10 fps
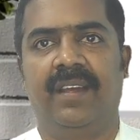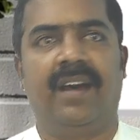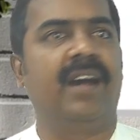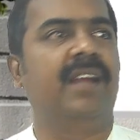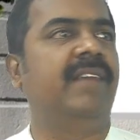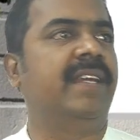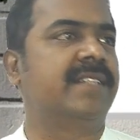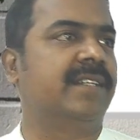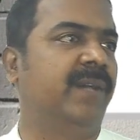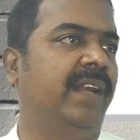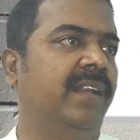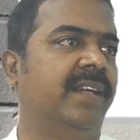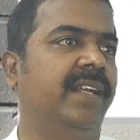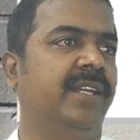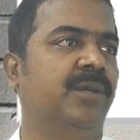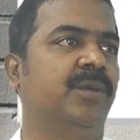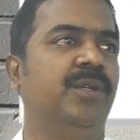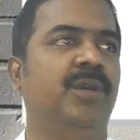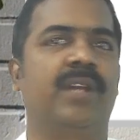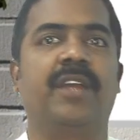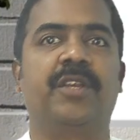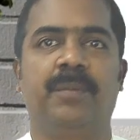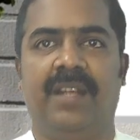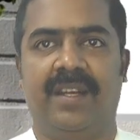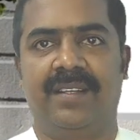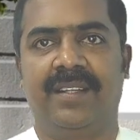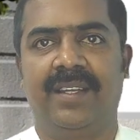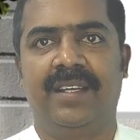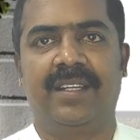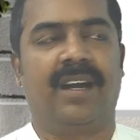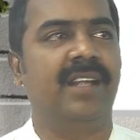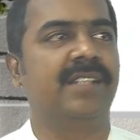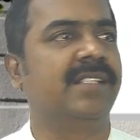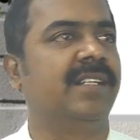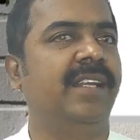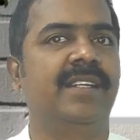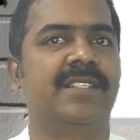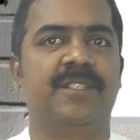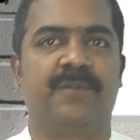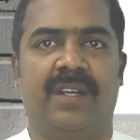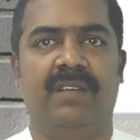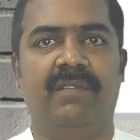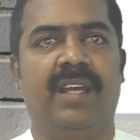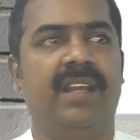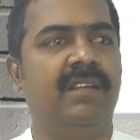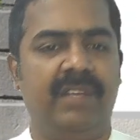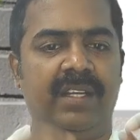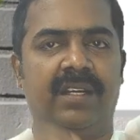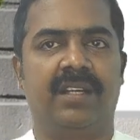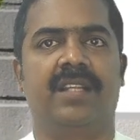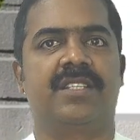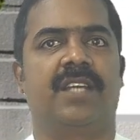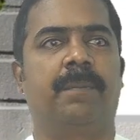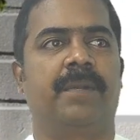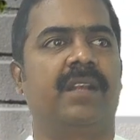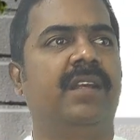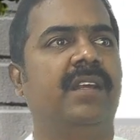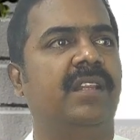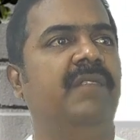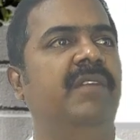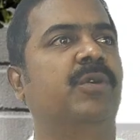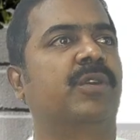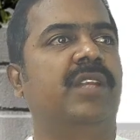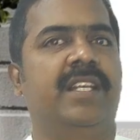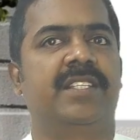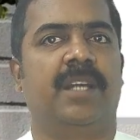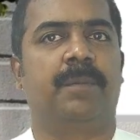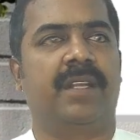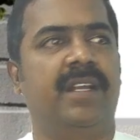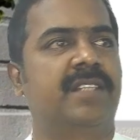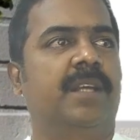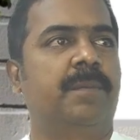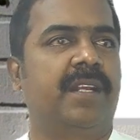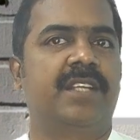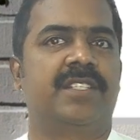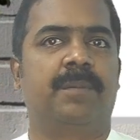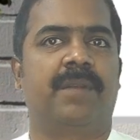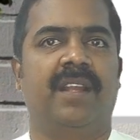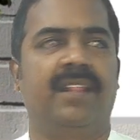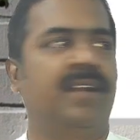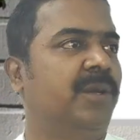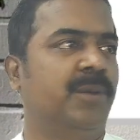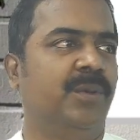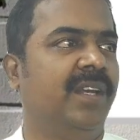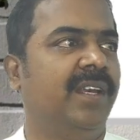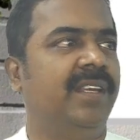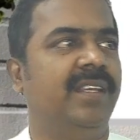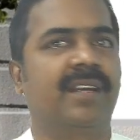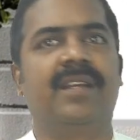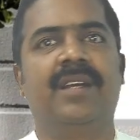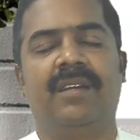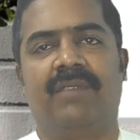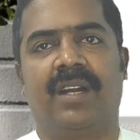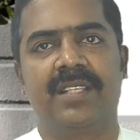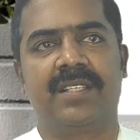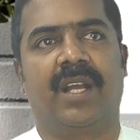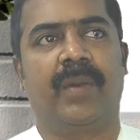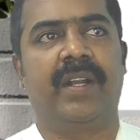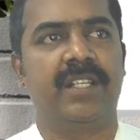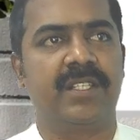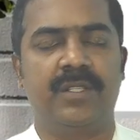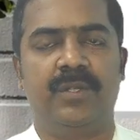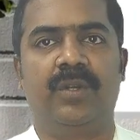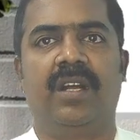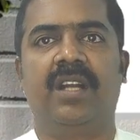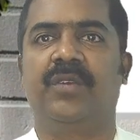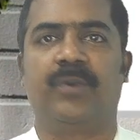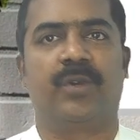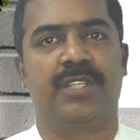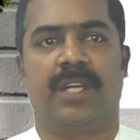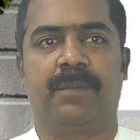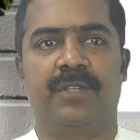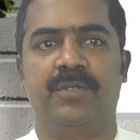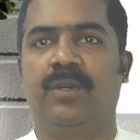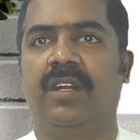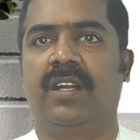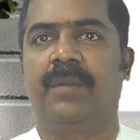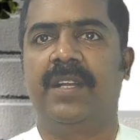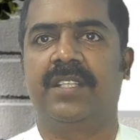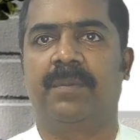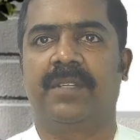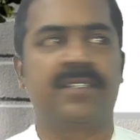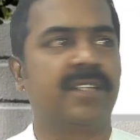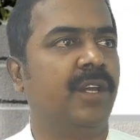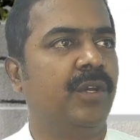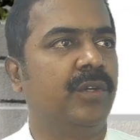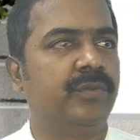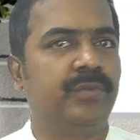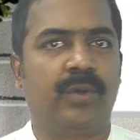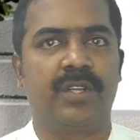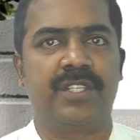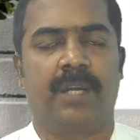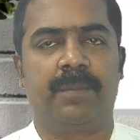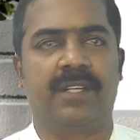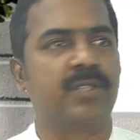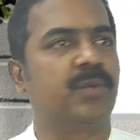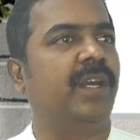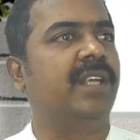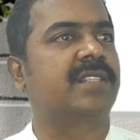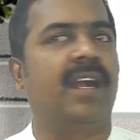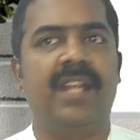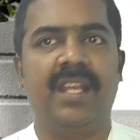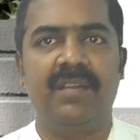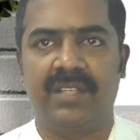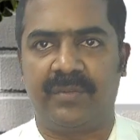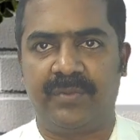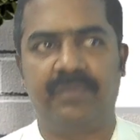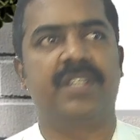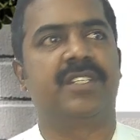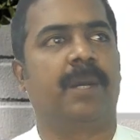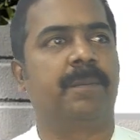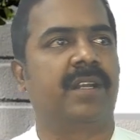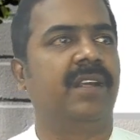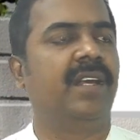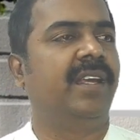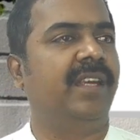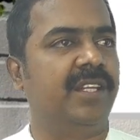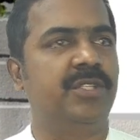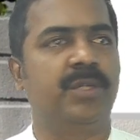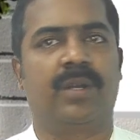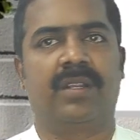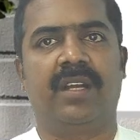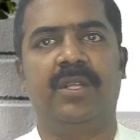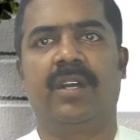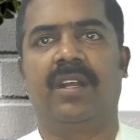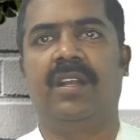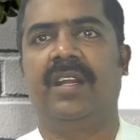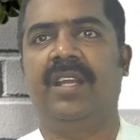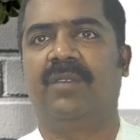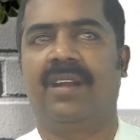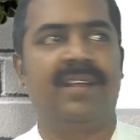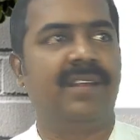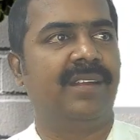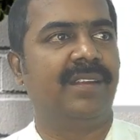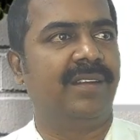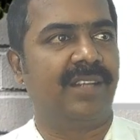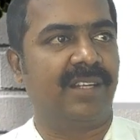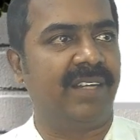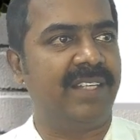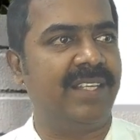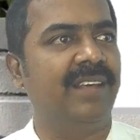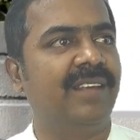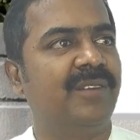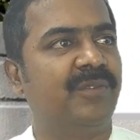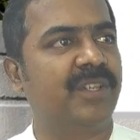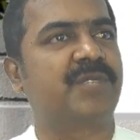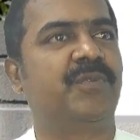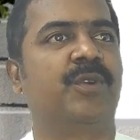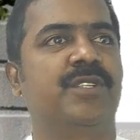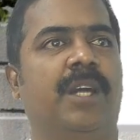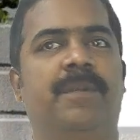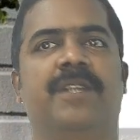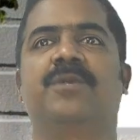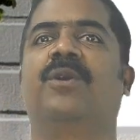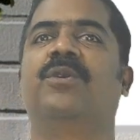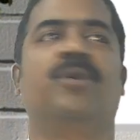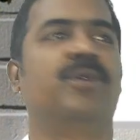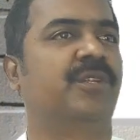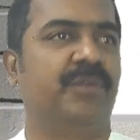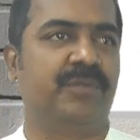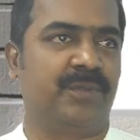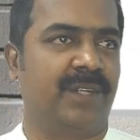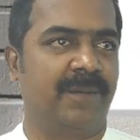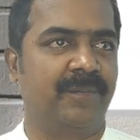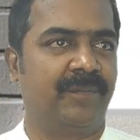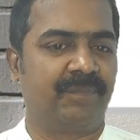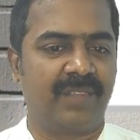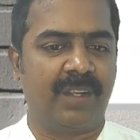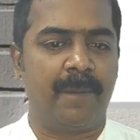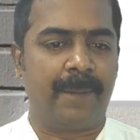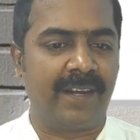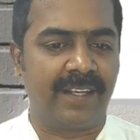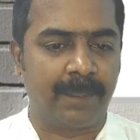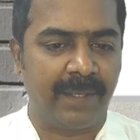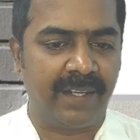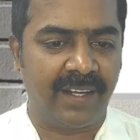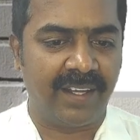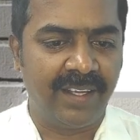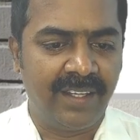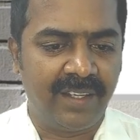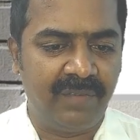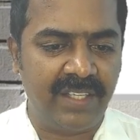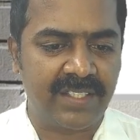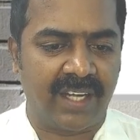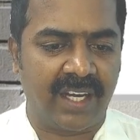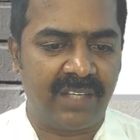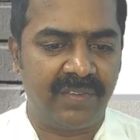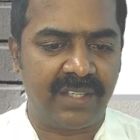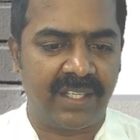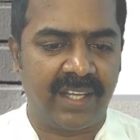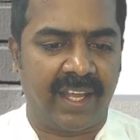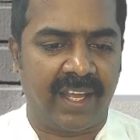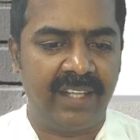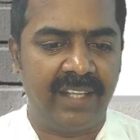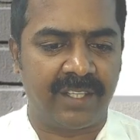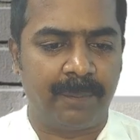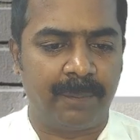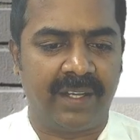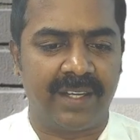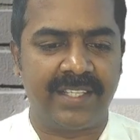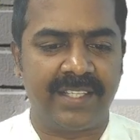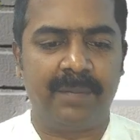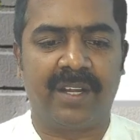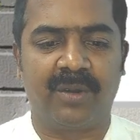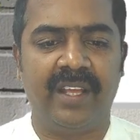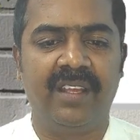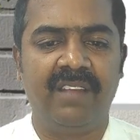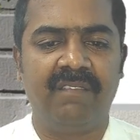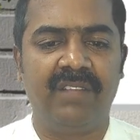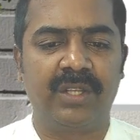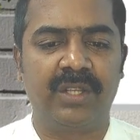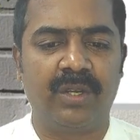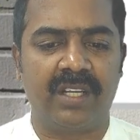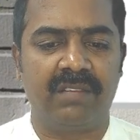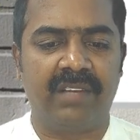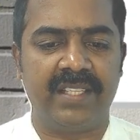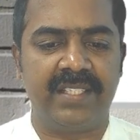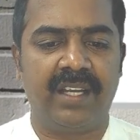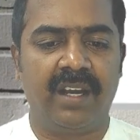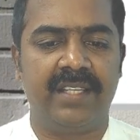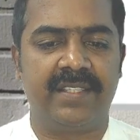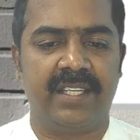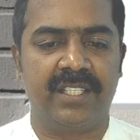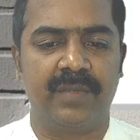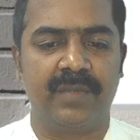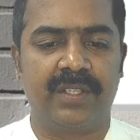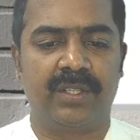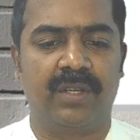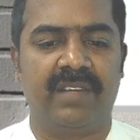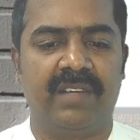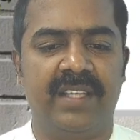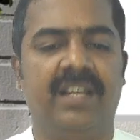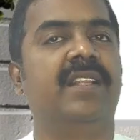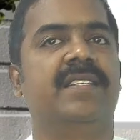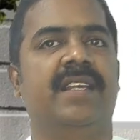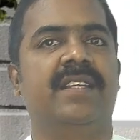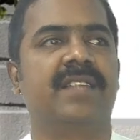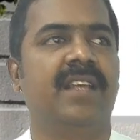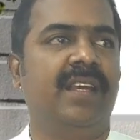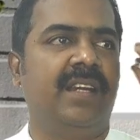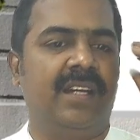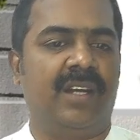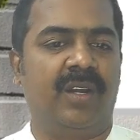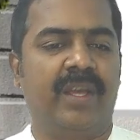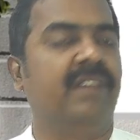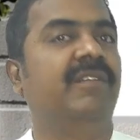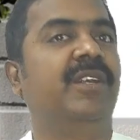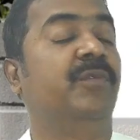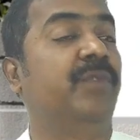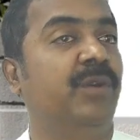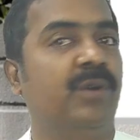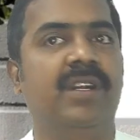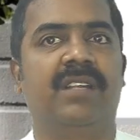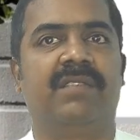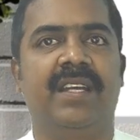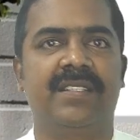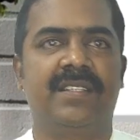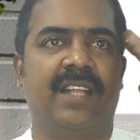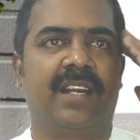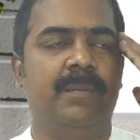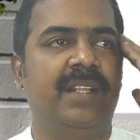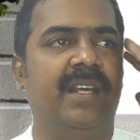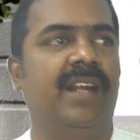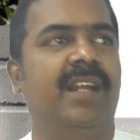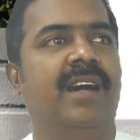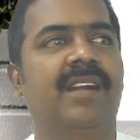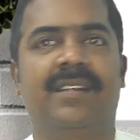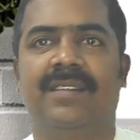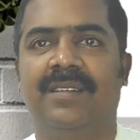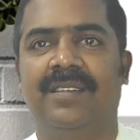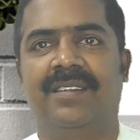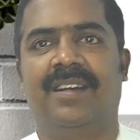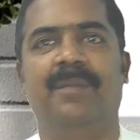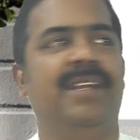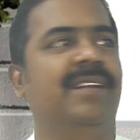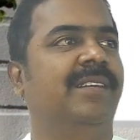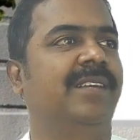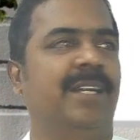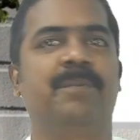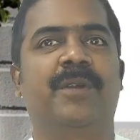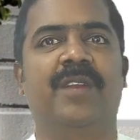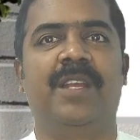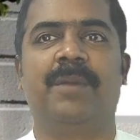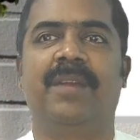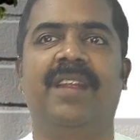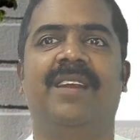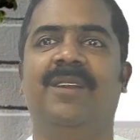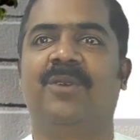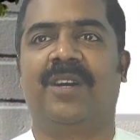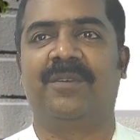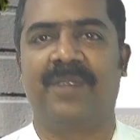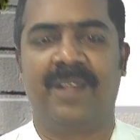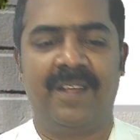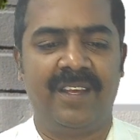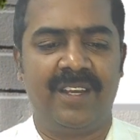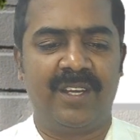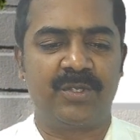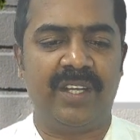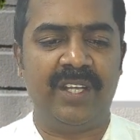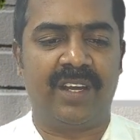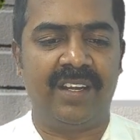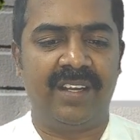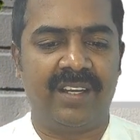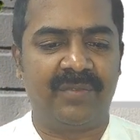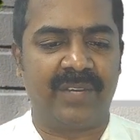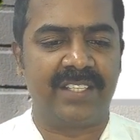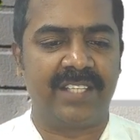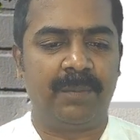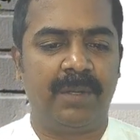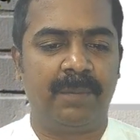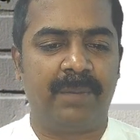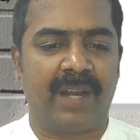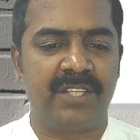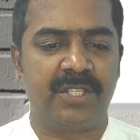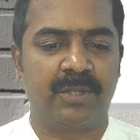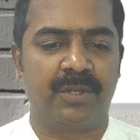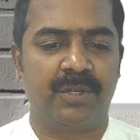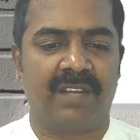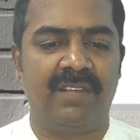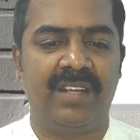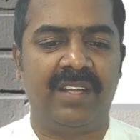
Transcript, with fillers: Always while learning, you know, you have to accumulate. College learning is different, where we learn the chapter, then we go to the next chapter, next chapter, next chapter like that. No. Here, what is required is you learned four chapters. You learned how many chapters? Four chapters. While starting with the fifth chapter, ensure that you are learning what? Revising first four chapters, won't go to the fifth one. Now, we start with the ninth topic, consignment accounting, without revising all these things. Without revising all these things. Okay, but if you don't revise, that will be there in our, I mean, temporary memory, it will go off. So when you are in, uh, for example, branch account, 17th